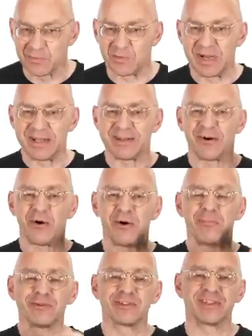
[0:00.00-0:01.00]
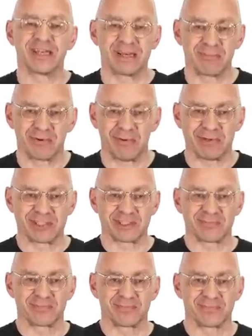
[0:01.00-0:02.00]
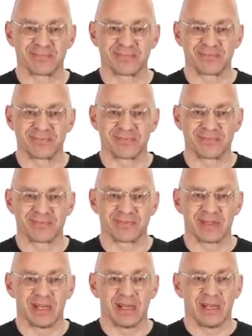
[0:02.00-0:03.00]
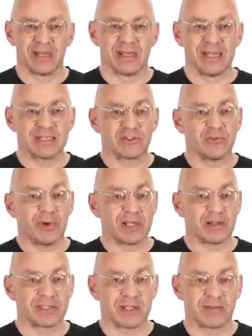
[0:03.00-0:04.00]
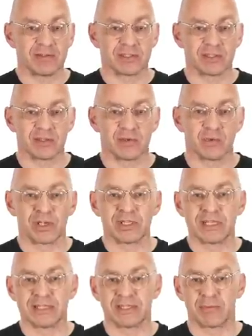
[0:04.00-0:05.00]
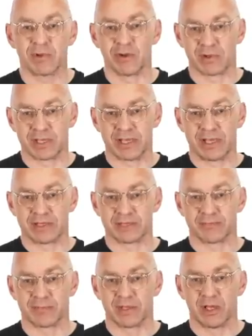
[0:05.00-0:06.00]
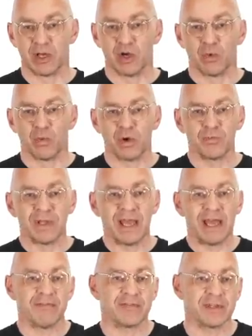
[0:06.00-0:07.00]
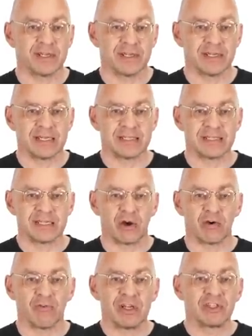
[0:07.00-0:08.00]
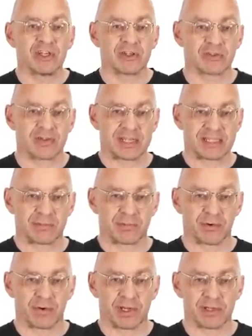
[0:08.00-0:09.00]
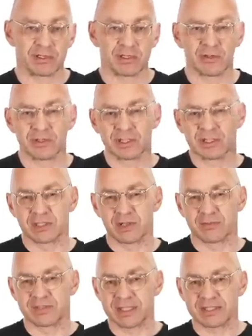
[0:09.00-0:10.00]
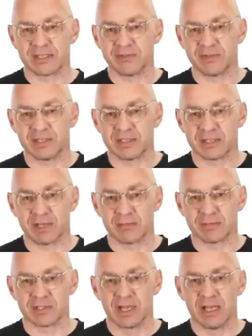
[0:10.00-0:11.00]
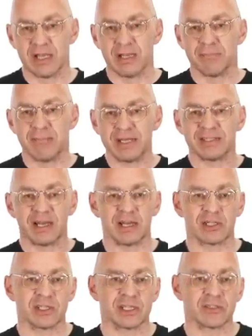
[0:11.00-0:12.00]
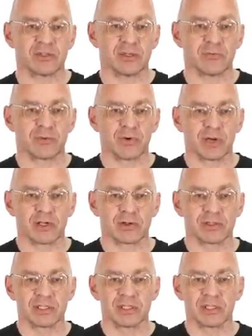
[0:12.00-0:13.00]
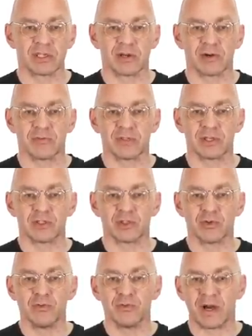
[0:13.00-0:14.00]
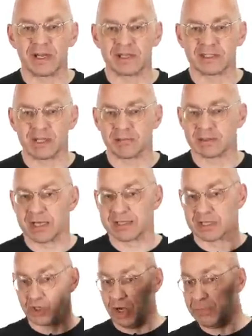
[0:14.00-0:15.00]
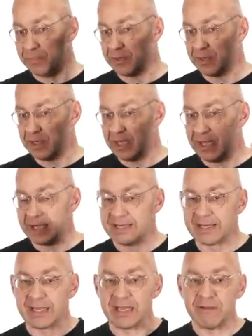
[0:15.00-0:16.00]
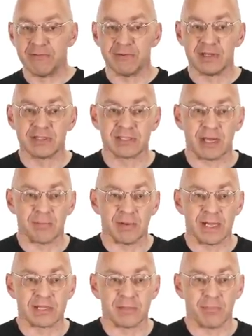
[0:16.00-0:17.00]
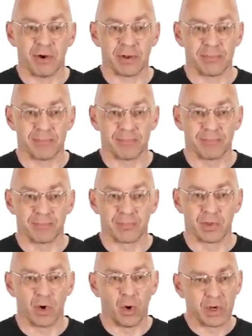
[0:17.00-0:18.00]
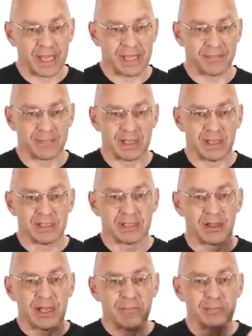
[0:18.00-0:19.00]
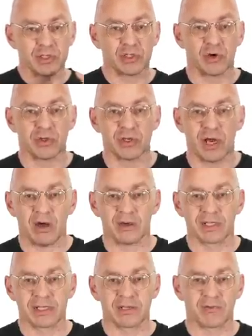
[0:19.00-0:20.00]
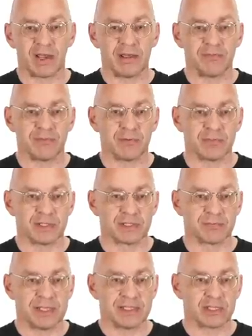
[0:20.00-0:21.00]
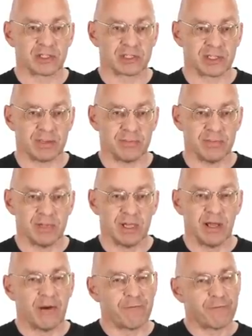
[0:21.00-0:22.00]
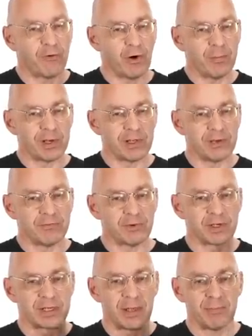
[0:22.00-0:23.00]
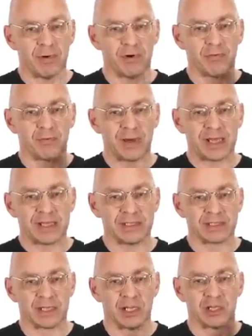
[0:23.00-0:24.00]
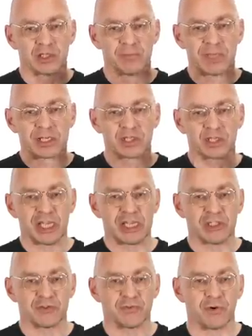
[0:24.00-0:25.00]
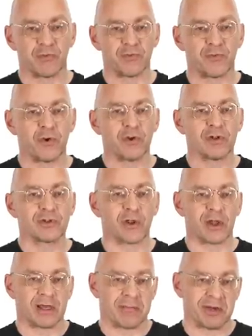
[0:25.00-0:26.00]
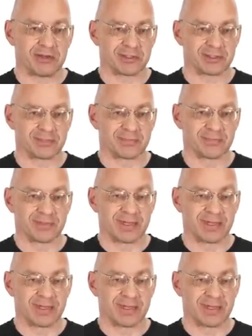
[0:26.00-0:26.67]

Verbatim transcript: Well, almost there, promise. Let's remind ourselves what it is that we're looking at. What we have here is the original crazy product consisting of six infinite sums massaged into a product consisting of the two finite sums at the top and that infinite sum at the bottom. Okay, now let me show you how you can derive from this massaged sum a formula for the number of ways to make change for full dollar amounts.